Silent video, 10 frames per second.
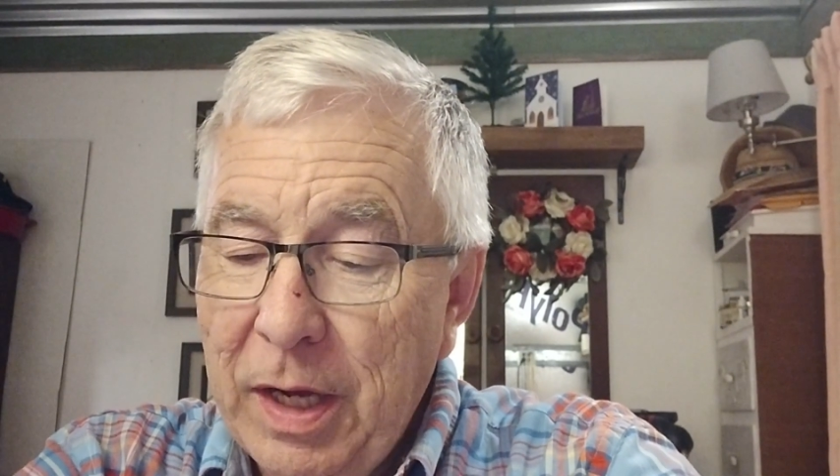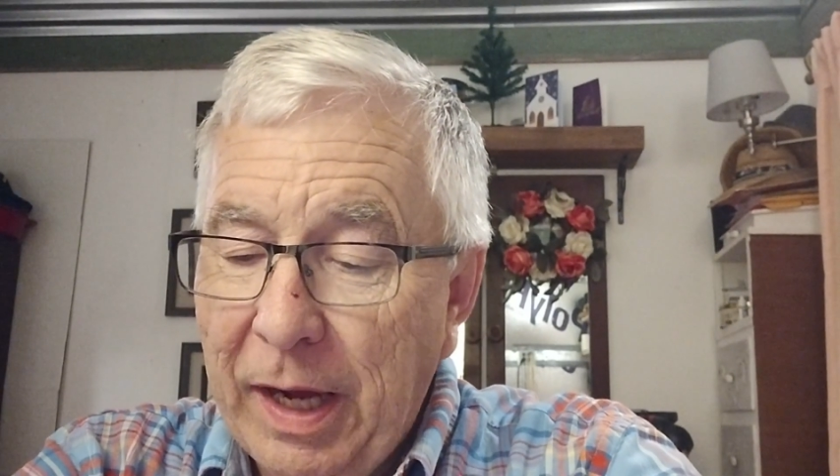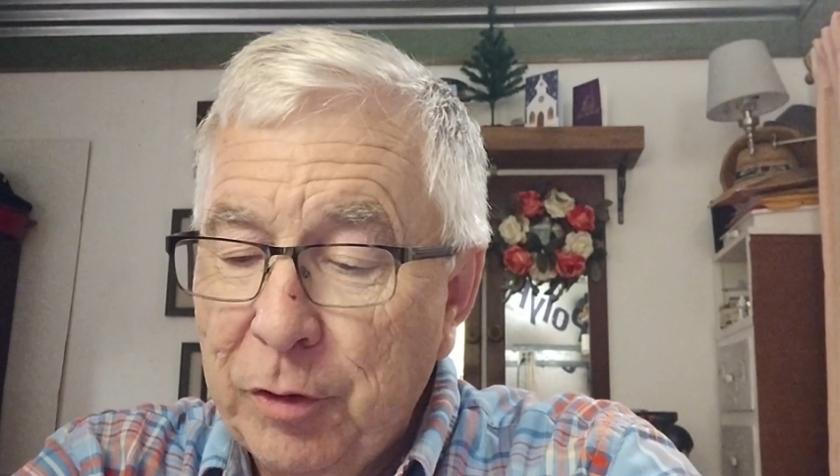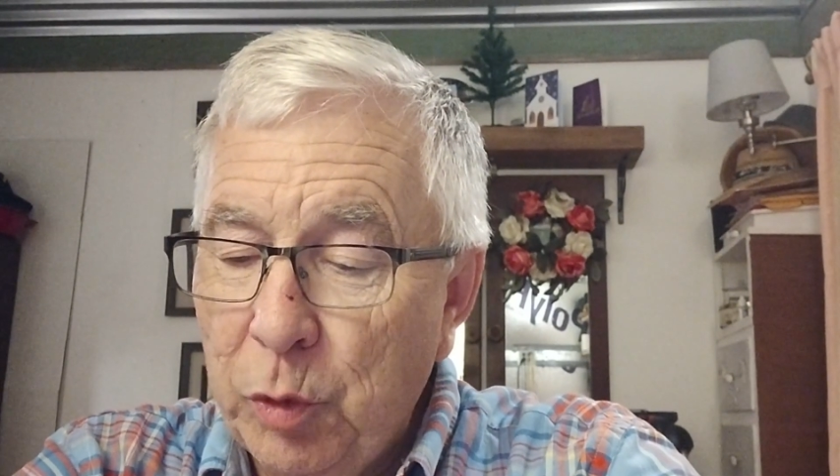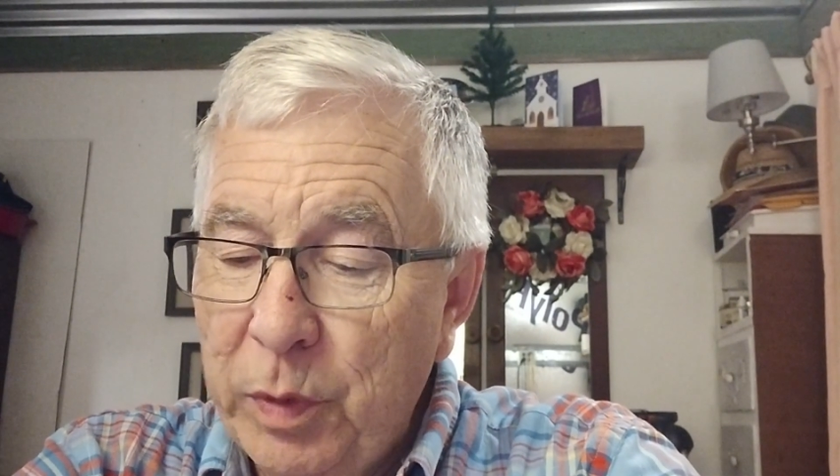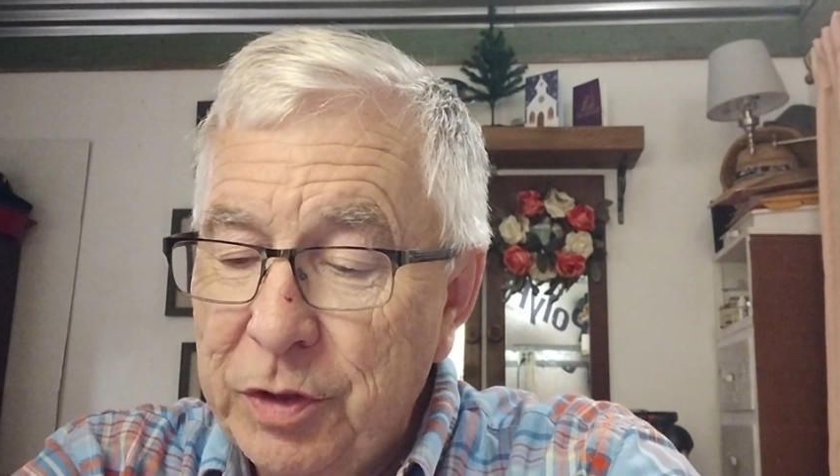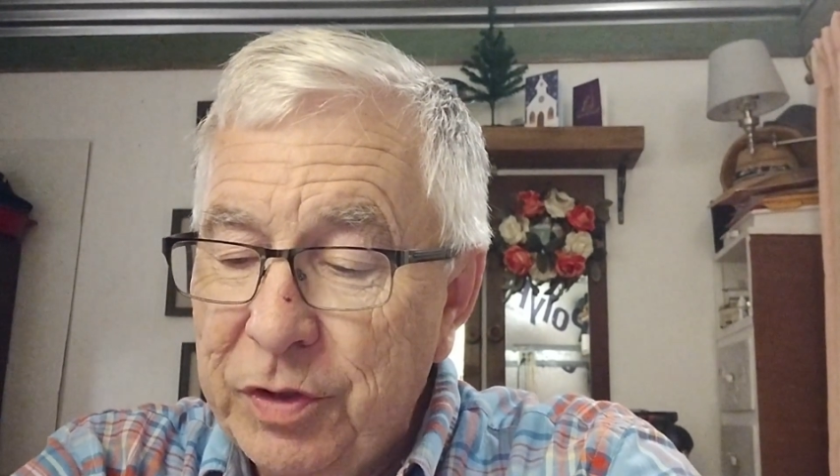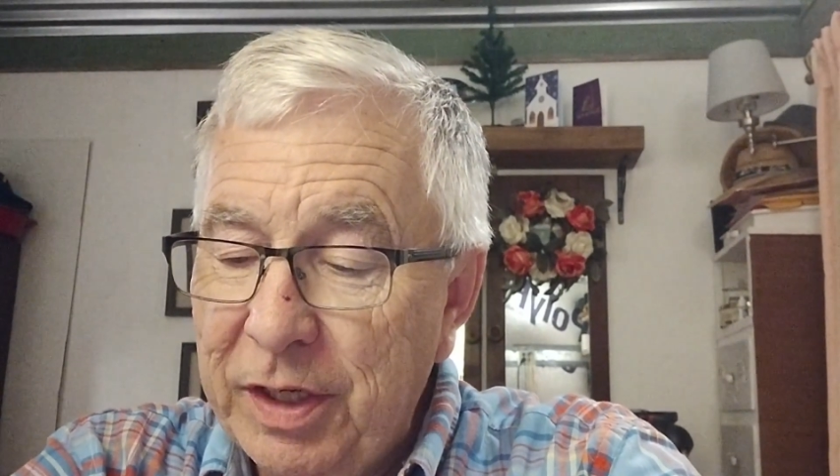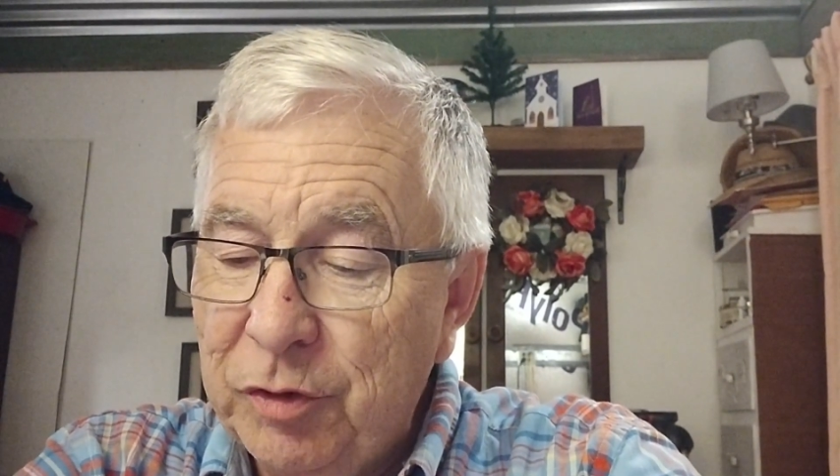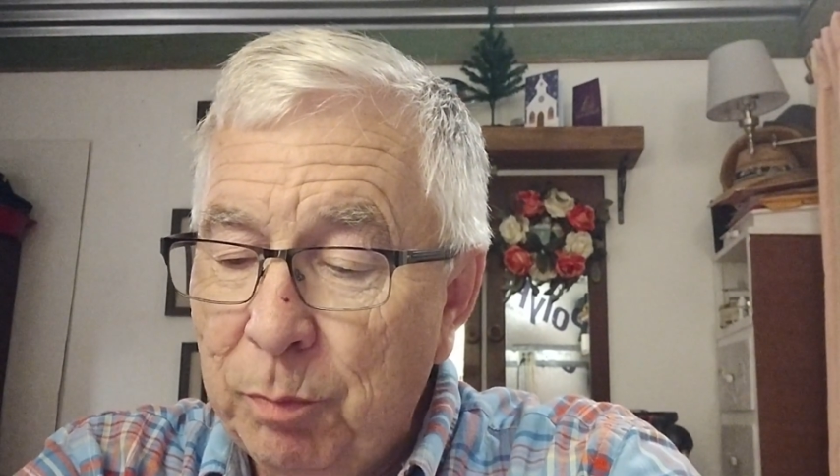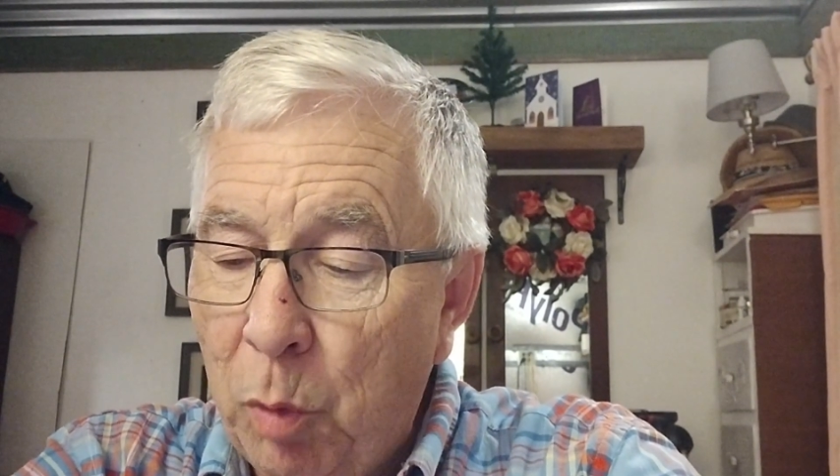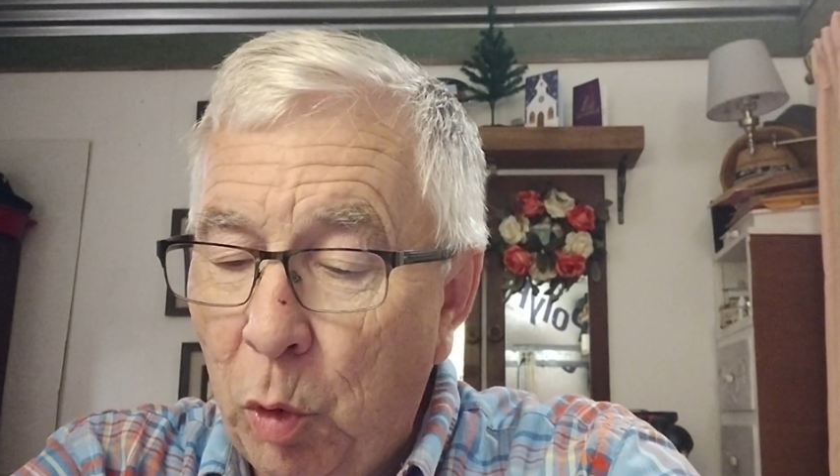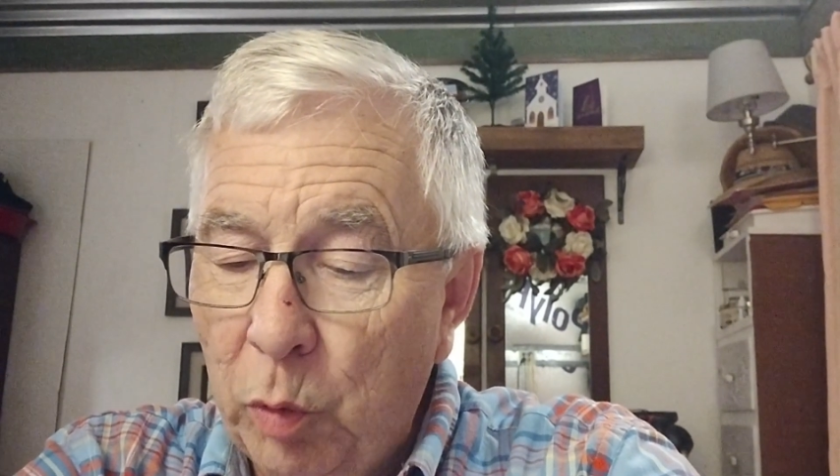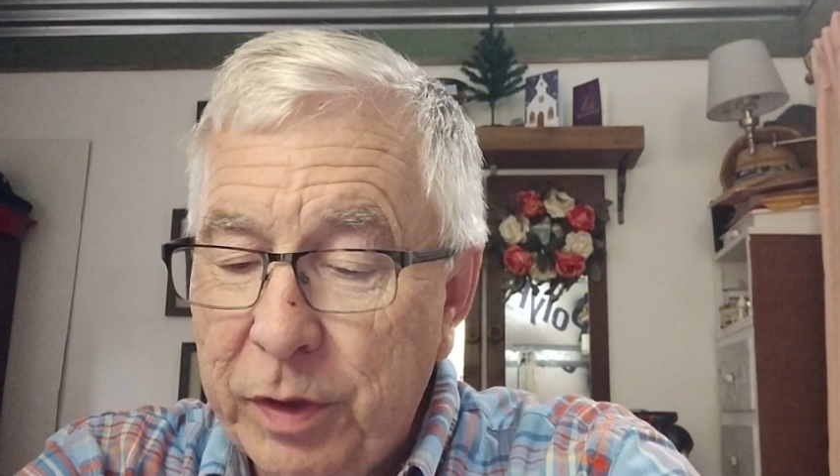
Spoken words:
and to resist moral